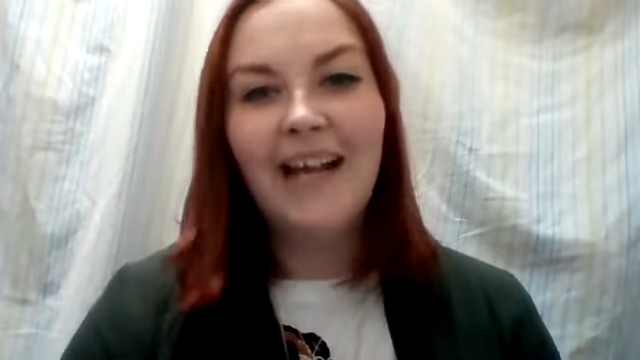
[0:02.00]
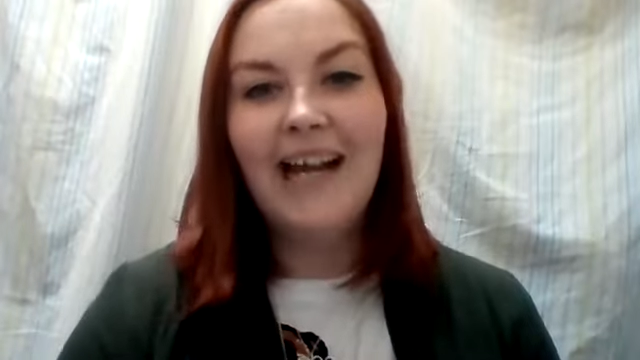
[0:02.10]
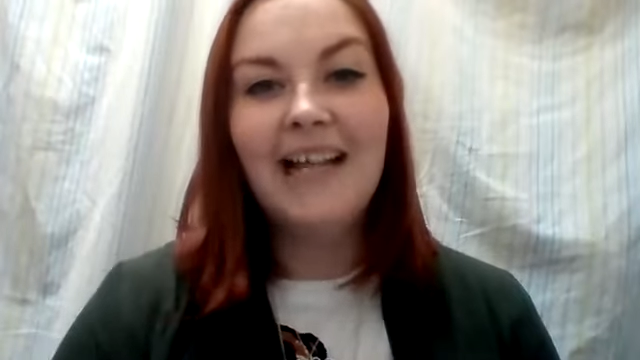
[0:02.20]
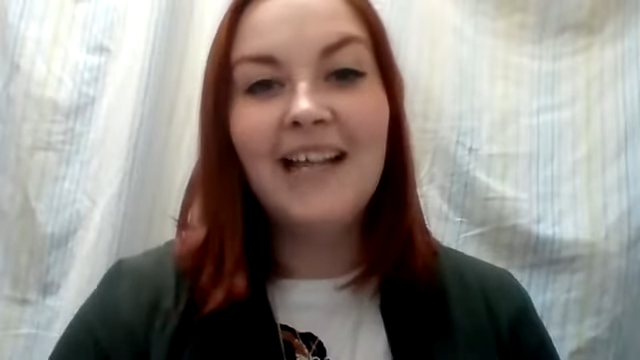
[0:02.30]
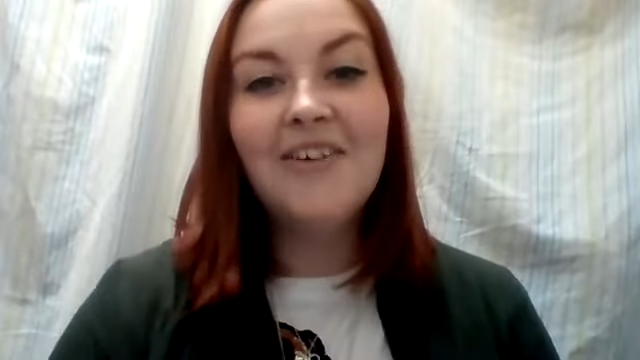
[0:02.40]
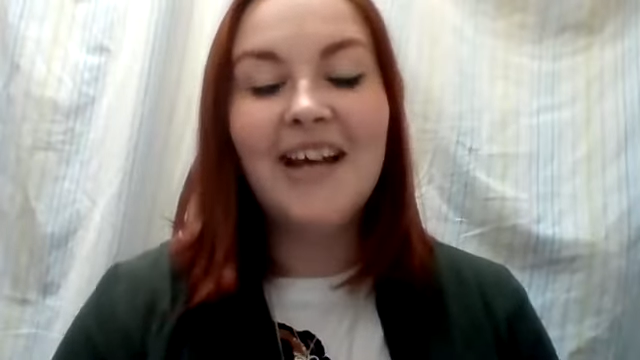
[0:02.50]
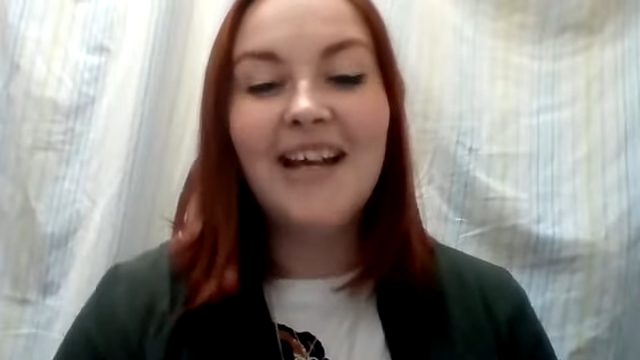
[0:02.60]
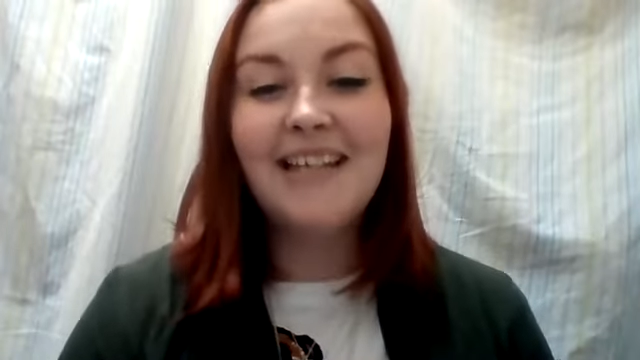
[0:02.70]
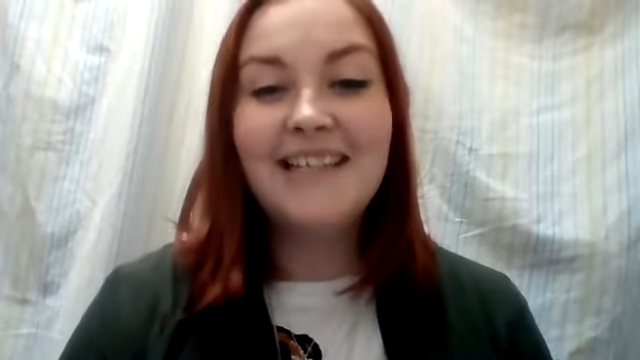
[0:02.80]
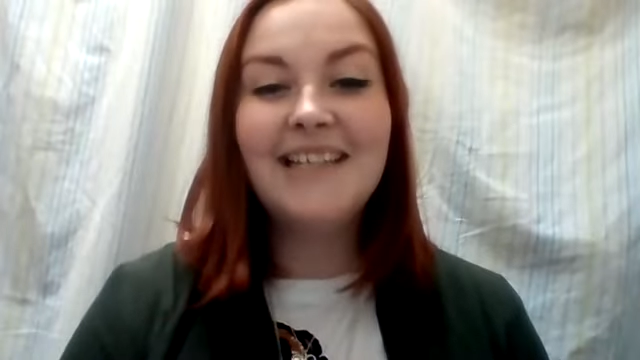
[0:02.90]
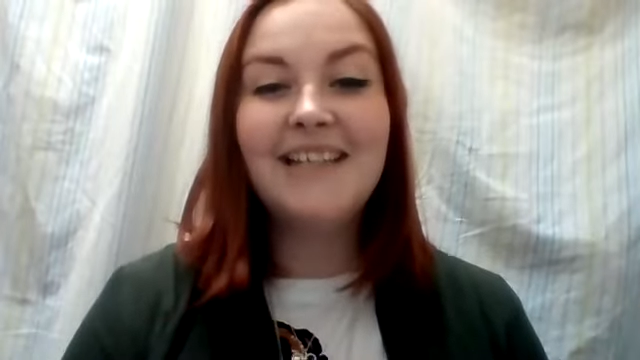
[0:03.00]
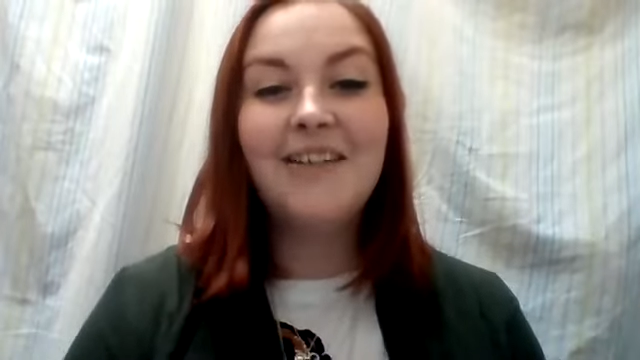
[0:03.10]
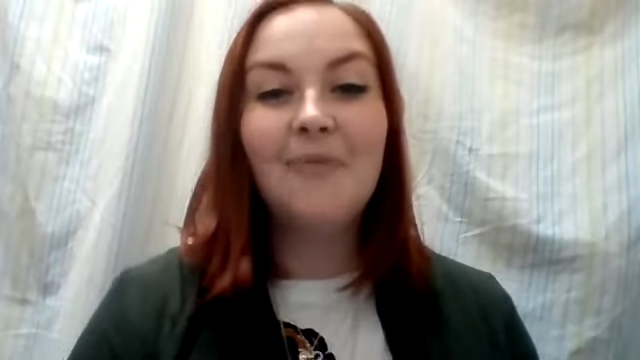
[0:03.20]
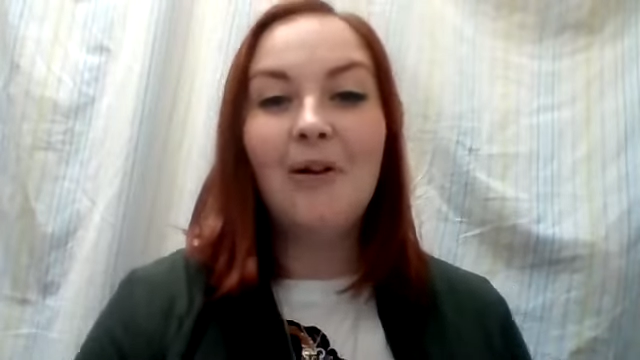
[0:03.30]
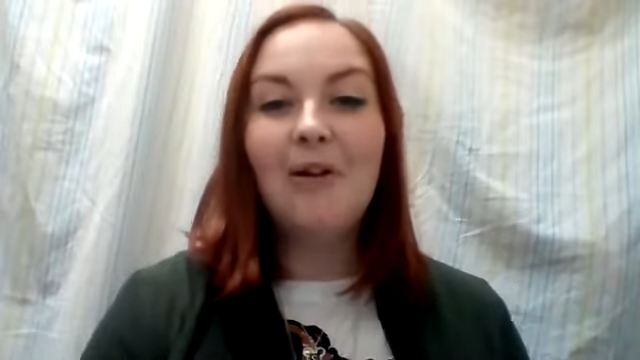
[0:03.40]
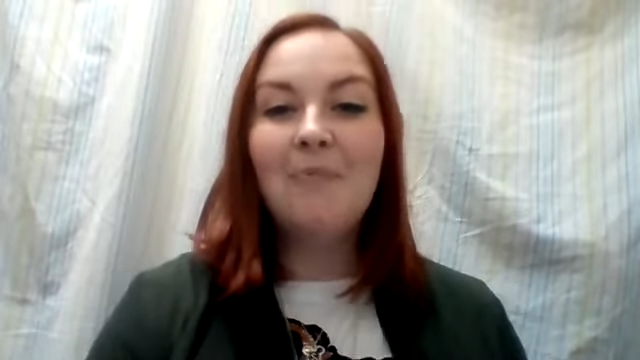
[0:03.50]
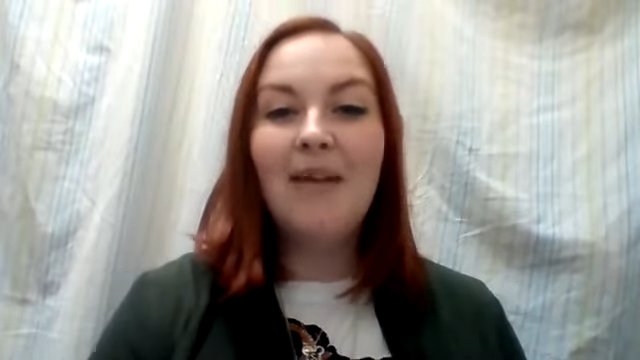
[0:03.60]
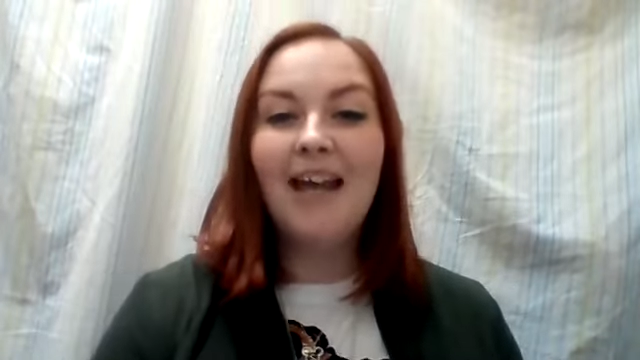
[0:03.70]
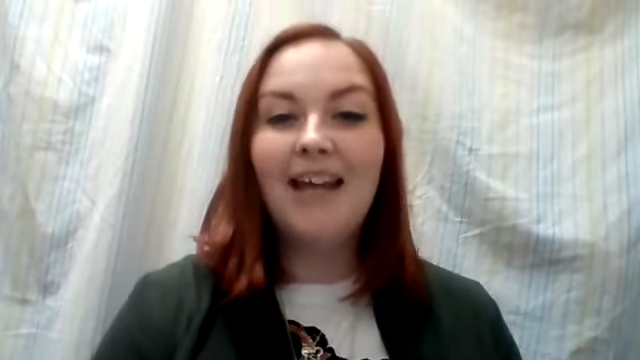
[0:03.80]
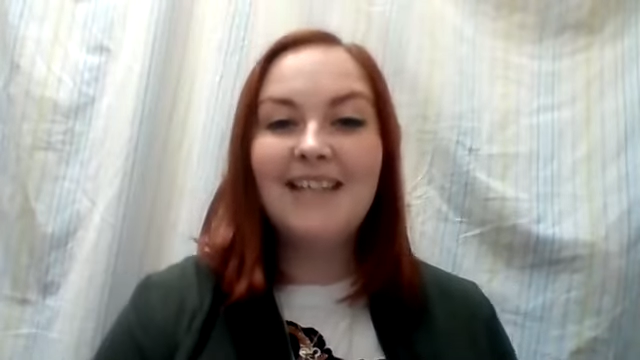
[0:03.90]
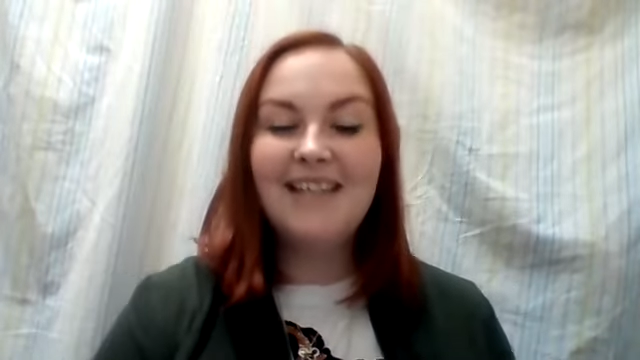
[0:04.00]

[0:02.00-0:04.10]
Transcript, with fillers: Hello guys, welcome back.